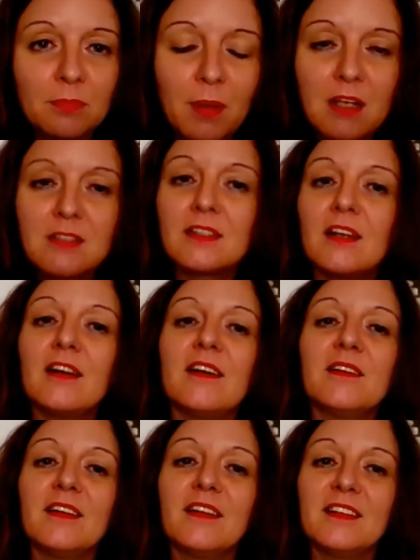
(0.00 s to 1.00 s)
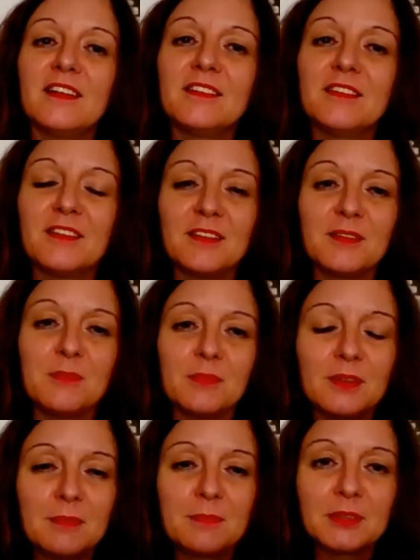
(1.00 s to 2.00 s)
pasta, and
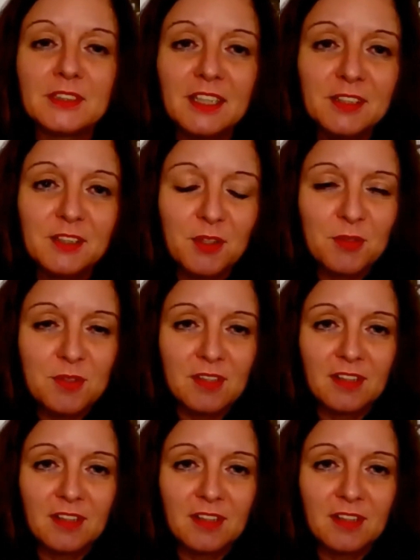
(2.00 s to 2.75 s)
potatoes